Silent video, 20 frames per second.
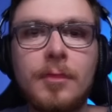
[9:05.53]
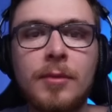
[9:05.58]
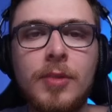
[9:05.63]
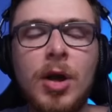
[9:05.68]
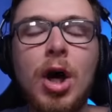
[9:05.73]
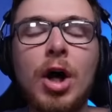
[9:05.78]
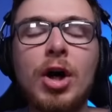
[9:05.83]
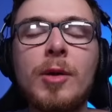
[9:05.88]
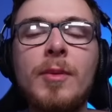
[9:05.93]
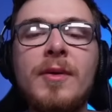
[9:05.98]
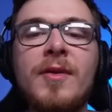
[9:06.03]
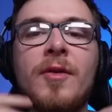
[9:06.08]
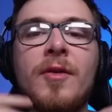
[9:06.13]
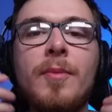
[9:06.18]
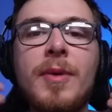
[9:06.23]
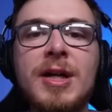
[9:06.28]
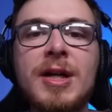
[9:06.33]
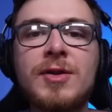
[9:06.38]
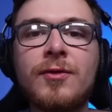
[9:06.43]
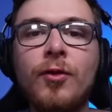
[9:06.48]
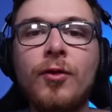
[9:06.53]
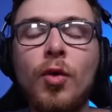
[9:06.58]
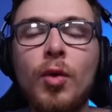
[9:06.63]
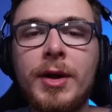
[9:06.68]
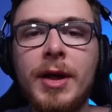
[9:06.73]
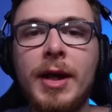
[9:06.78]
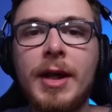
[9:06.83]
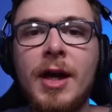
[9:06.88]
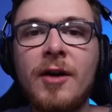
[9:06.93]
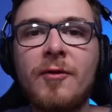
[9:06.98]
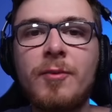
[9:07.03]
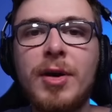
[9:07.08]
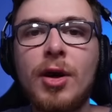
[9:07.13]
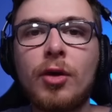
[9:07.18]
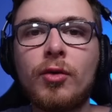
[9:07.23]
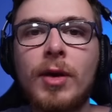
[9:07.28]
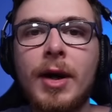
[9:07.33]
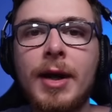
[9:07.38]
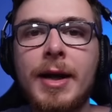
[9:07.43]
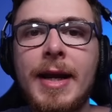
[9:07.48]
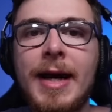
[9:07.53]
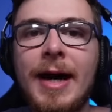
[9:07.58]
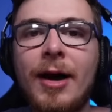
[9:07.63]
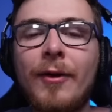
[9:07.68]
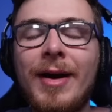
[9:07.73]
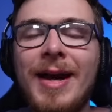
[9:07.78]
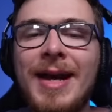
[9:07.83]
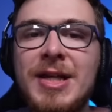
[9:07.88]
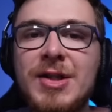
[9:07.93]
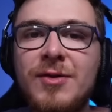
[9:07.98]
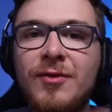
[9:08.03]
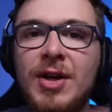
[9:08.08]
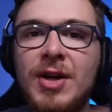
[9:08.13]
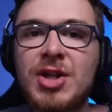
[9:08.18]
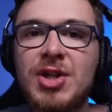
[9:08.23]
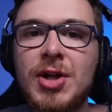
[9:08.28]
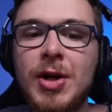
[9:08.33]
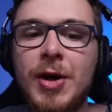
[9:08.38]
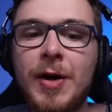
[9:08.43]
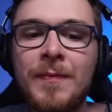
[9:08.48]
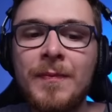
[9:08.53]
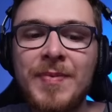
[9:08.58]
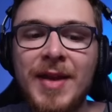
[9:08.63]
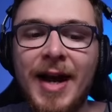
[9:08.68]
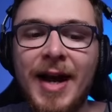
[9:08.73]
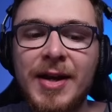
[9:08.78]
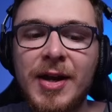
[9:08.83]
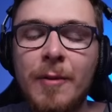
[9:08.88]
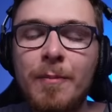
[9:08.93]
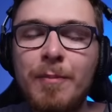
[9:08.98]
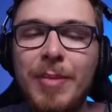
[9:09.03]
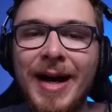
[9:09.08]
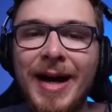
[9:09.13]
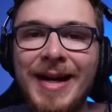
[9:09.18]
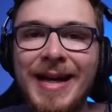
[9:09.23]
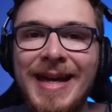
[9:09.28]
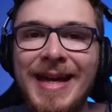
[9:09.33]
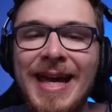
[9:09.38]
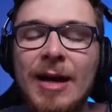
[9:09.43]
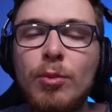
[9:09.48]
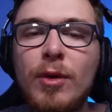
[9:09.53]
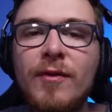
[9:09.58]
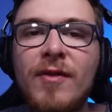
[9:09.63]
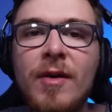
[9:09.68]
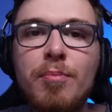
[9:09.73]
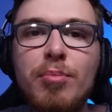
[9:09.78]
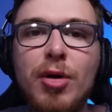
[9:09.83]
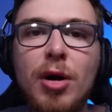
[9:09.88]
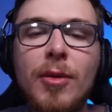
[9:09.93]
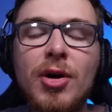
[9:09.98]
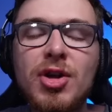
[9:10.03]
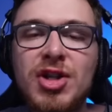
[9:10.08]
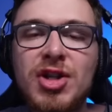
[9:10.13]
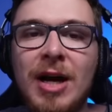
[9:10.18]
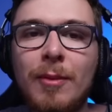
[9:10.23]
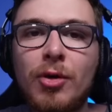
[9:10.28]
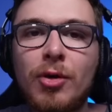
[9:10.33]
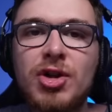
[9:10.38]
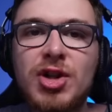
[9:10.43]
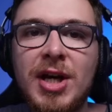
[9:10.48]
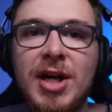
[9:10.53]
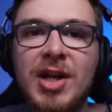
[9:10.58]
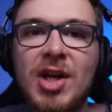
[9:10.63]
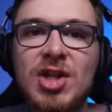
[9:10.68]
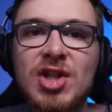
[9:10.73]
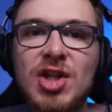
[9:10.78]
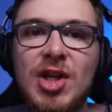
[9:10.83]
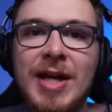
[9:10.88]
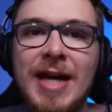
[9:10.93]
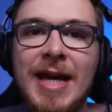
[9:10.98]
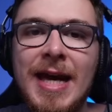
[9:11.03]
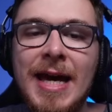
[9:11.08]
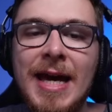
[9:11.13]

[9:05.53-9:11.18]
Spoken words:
Arguably the best forward in FPL right now is Wissa, and combining him with Mbeumo simultaneously